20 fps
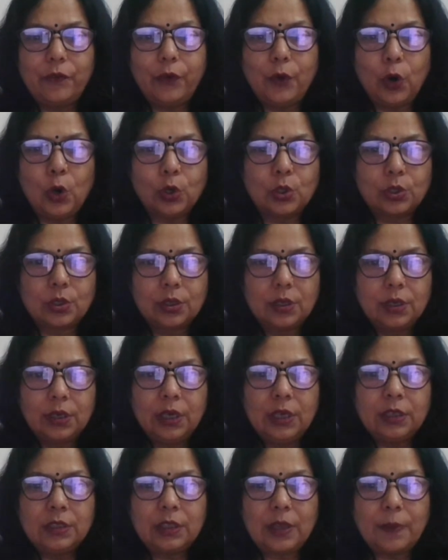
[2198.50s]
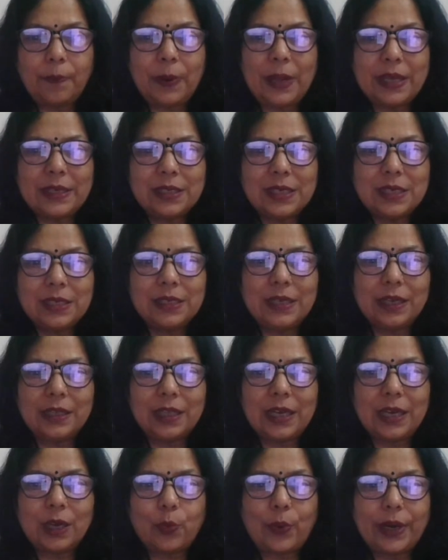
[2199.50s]
Fourth, the places near
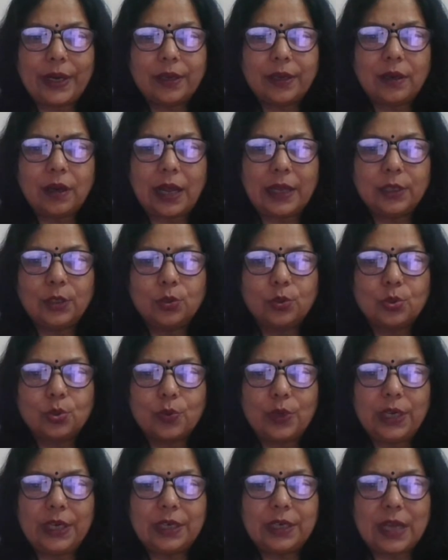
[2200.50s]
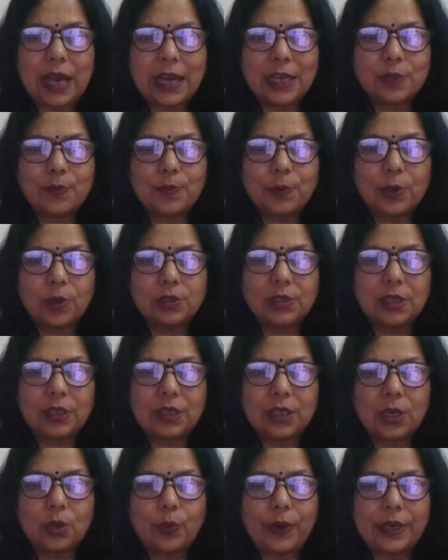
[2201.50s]
the equator are usually dash because near
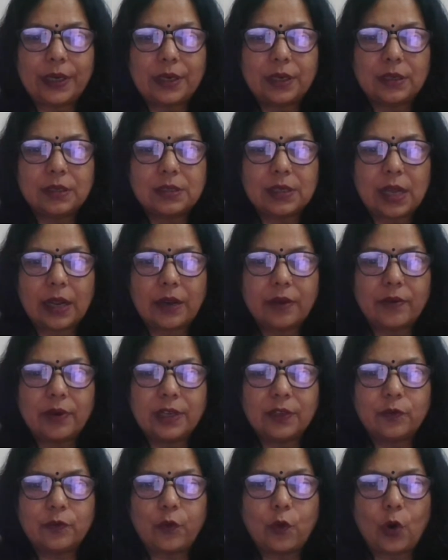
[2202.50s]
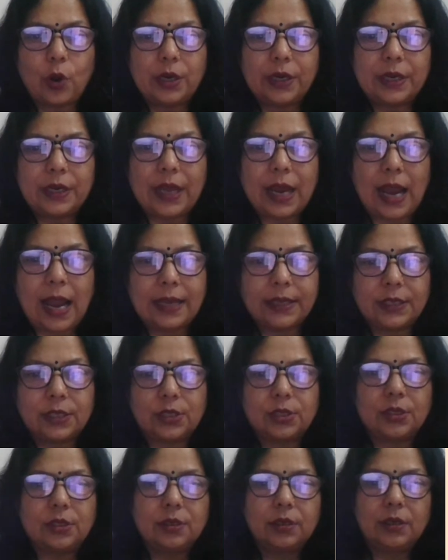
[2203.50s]
the equator sun rays fall
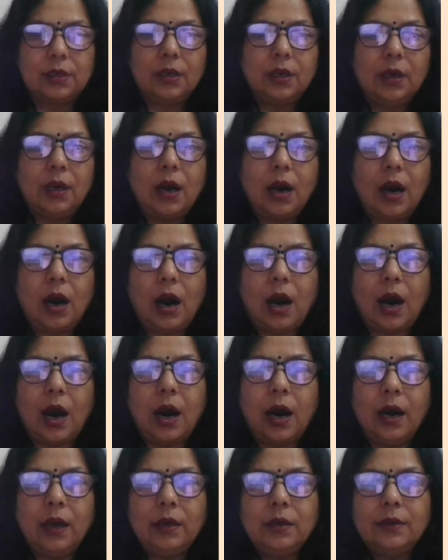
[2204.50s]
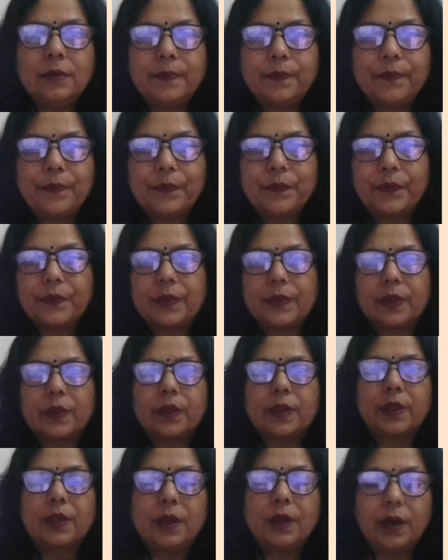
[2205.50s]
dash. Are,
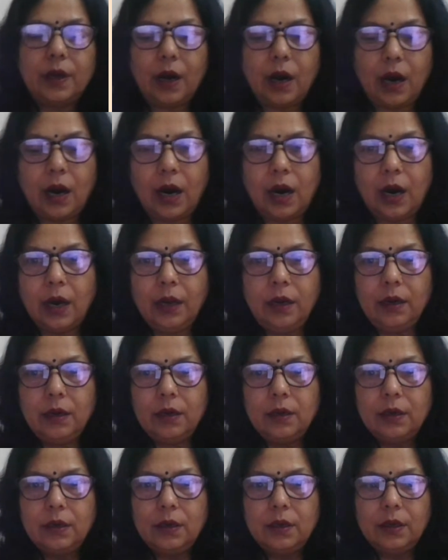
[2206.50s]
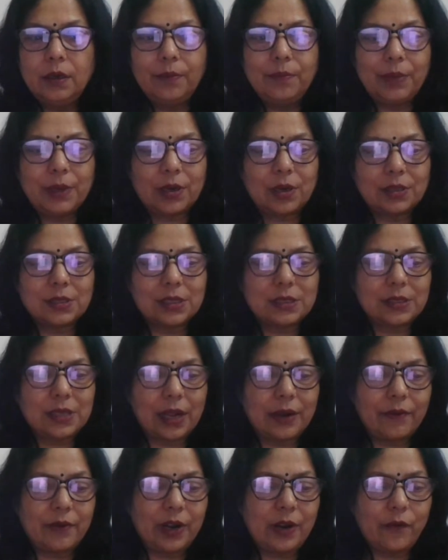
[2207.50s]
are because the
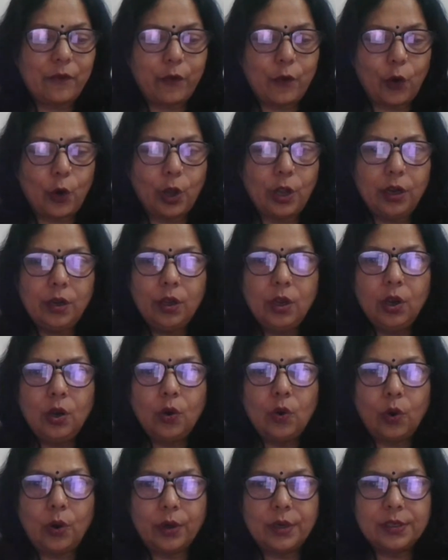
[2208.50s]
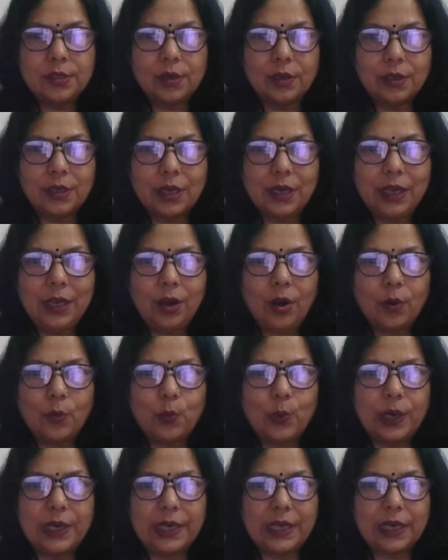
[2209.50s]
sun rays fall horizontally
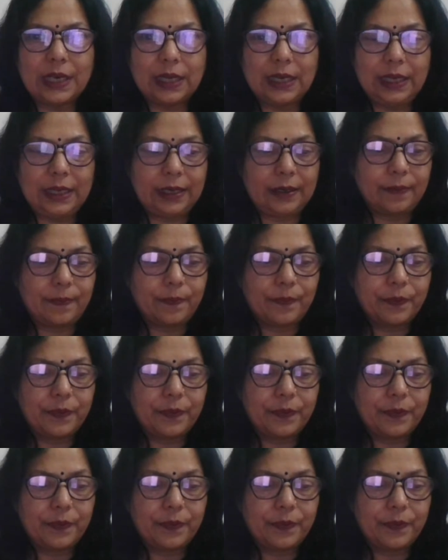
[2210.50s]
or vertically?